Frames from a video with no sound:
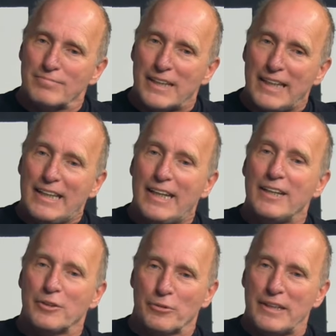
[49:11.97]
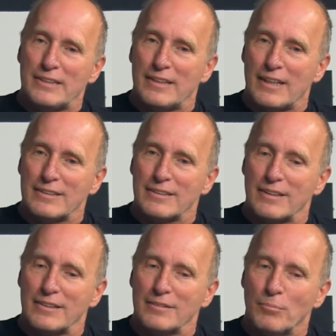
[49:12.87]
he agreed
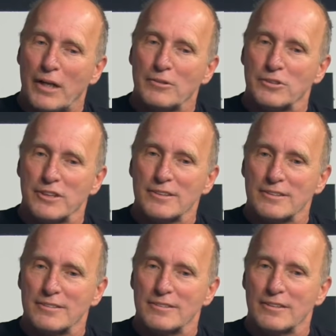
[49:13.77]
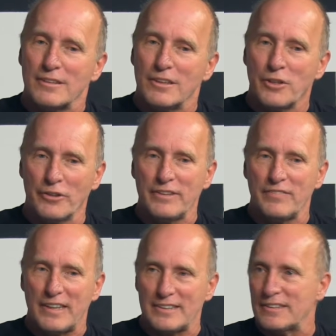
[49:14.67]
that Michael Jensen's attorney
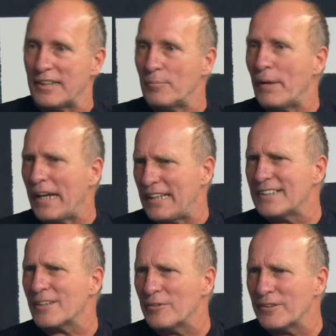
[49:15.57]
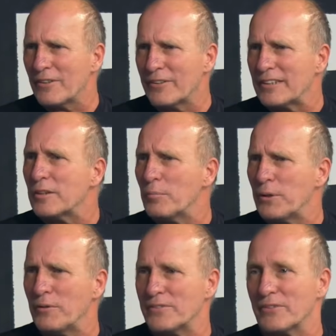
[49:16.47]
fees needed paid, his own attorney, the
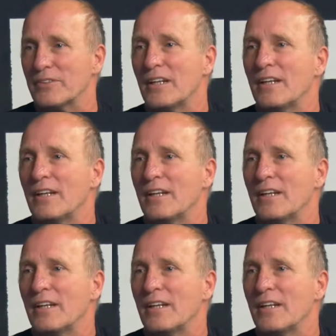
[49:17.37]
abuser.